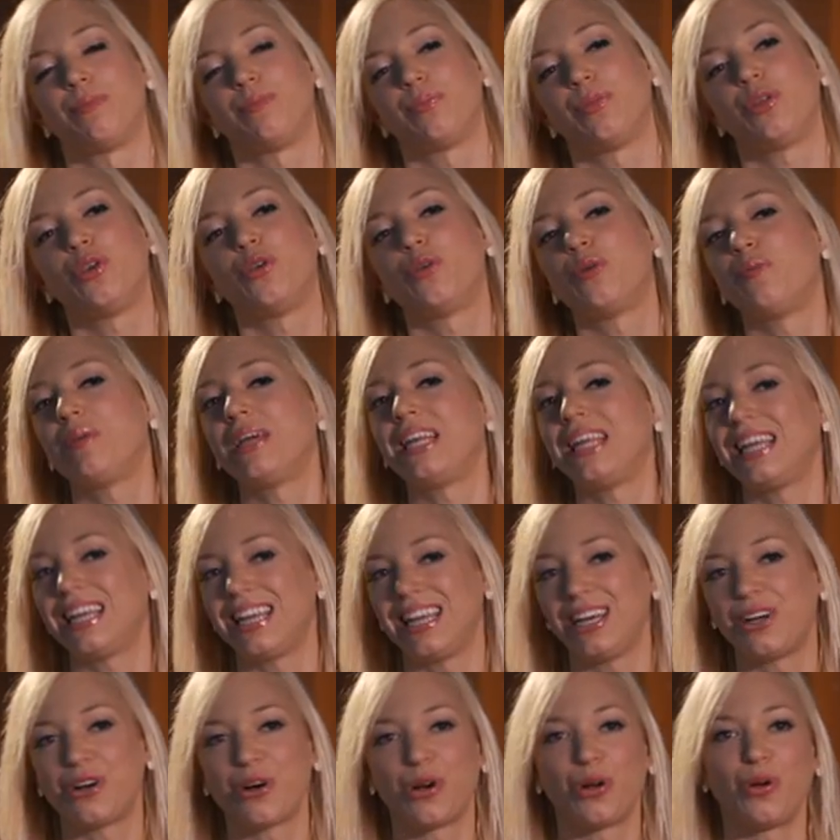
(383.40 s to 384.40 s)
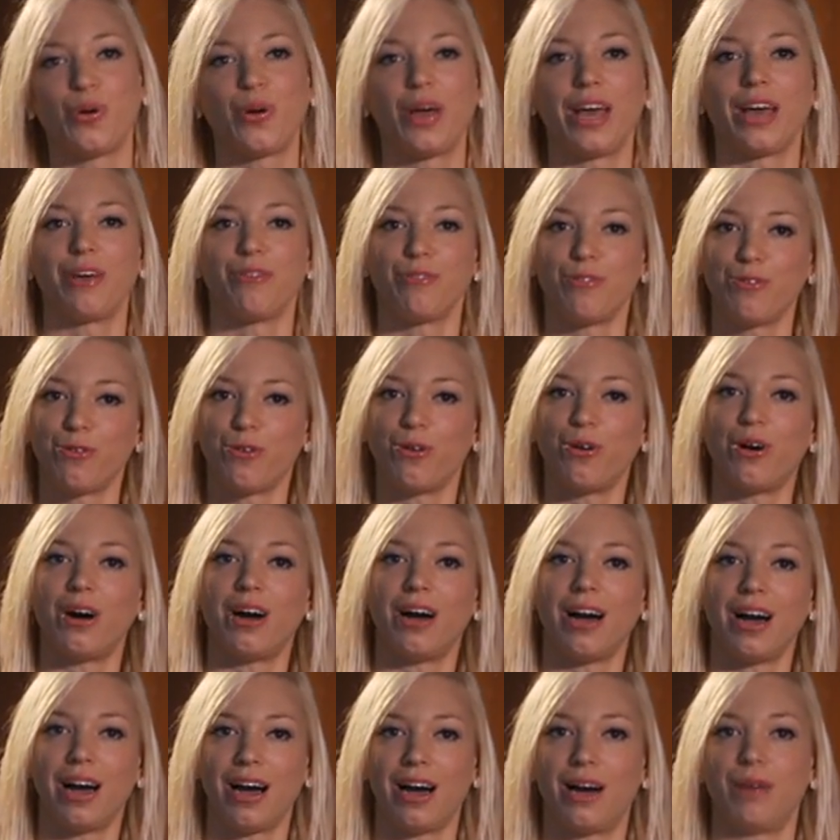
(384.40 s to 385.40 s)
you immediately go looking
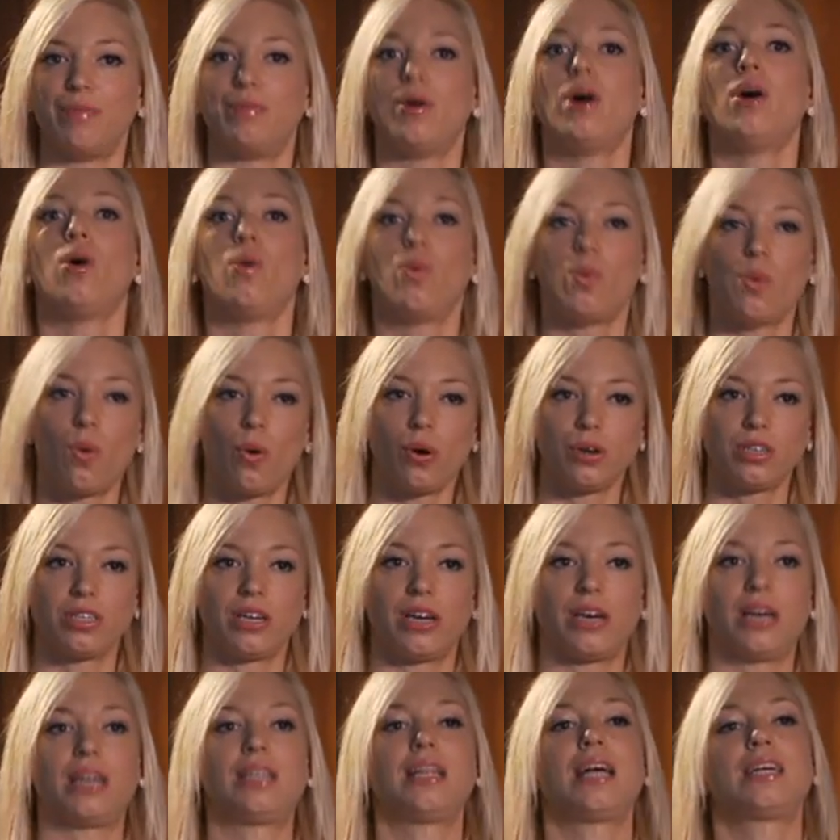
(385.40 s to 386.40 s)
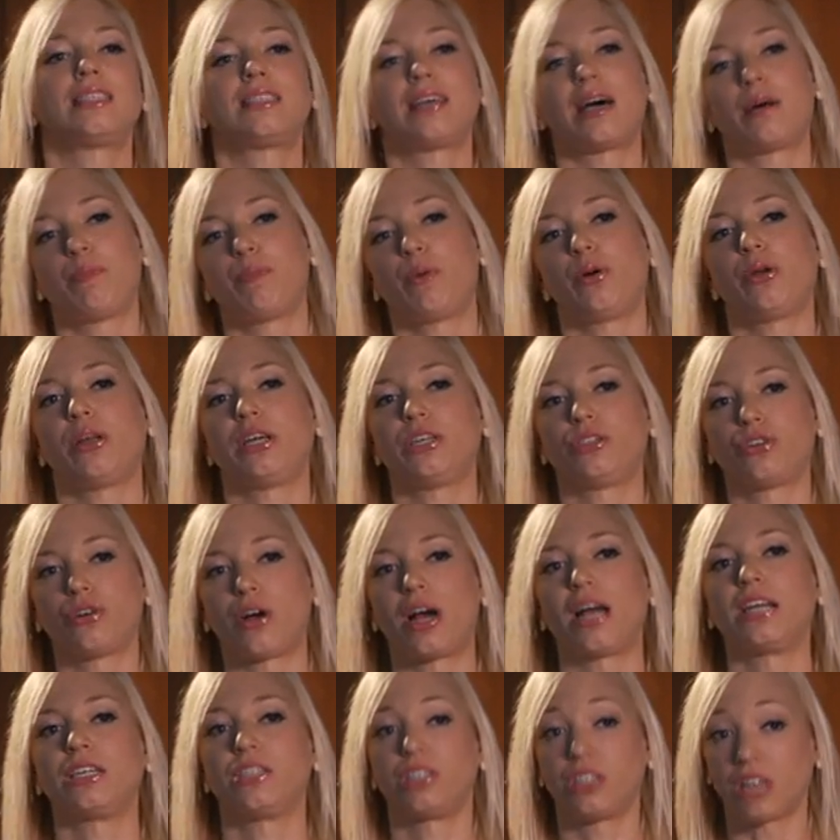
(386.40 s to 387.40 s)
for water, and that's our body
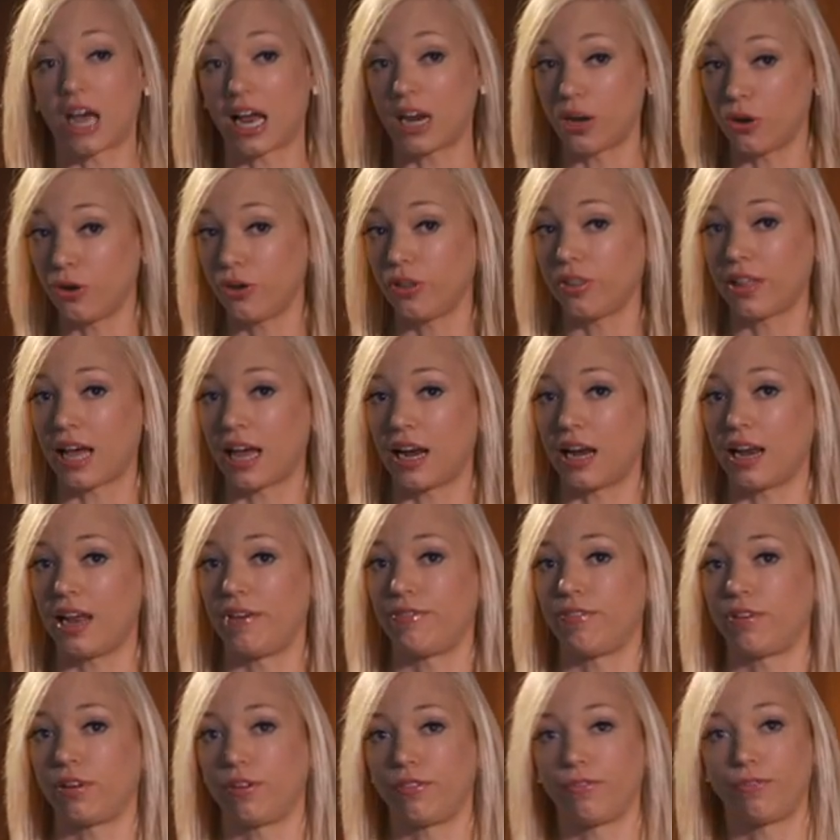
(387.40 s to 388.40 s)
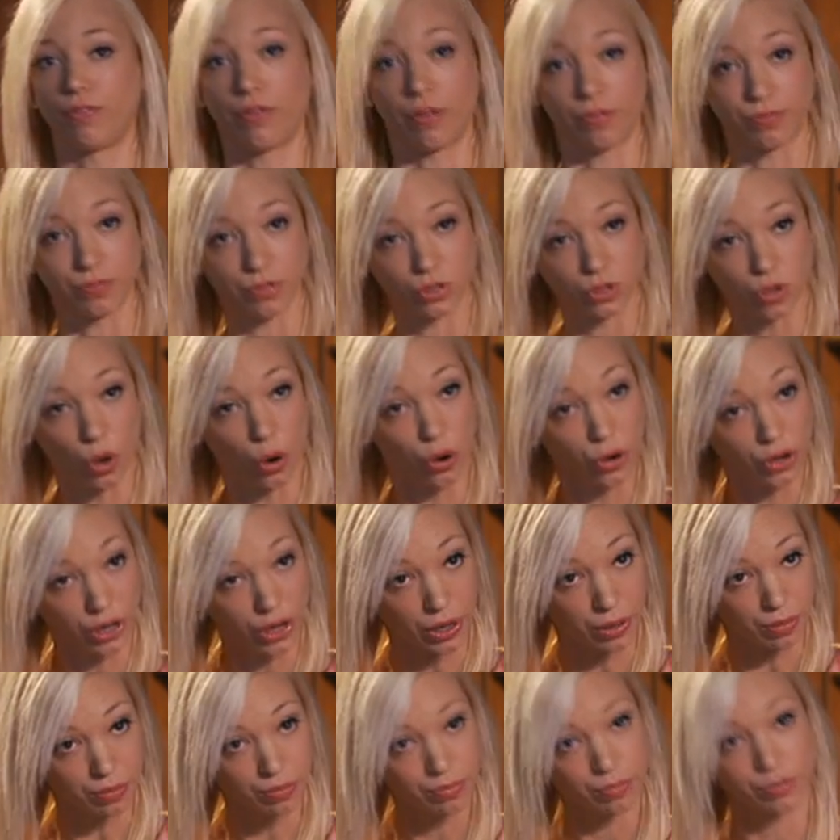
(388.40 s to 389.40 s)
trying to dilute that level of
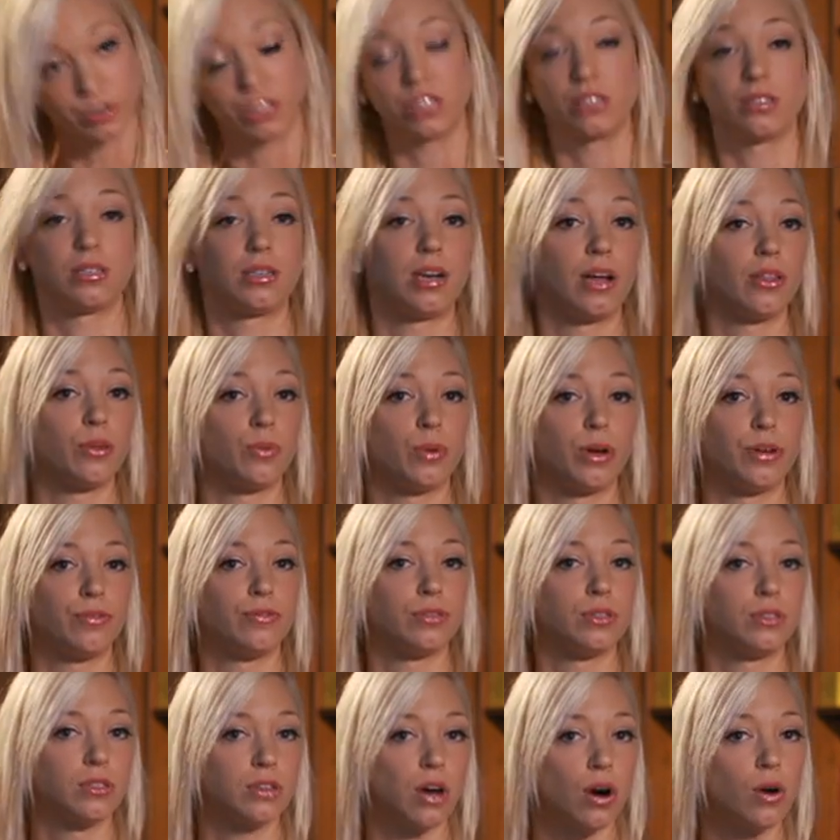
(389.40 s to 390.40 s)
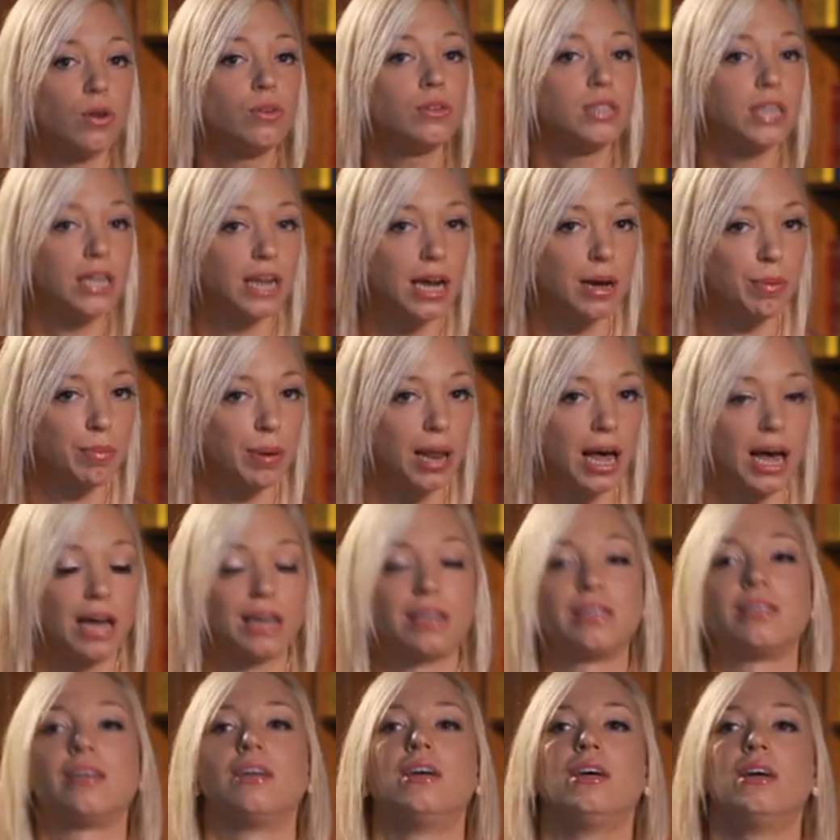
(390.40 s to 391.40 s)
sodium, which is another word for salt, in our
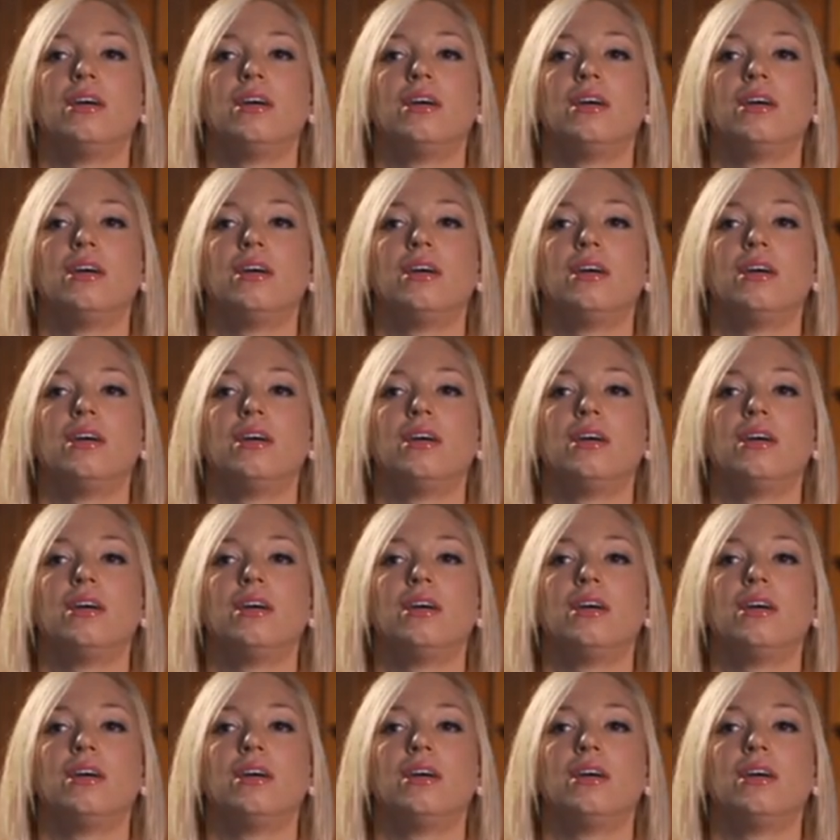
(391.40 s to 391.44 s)
blood.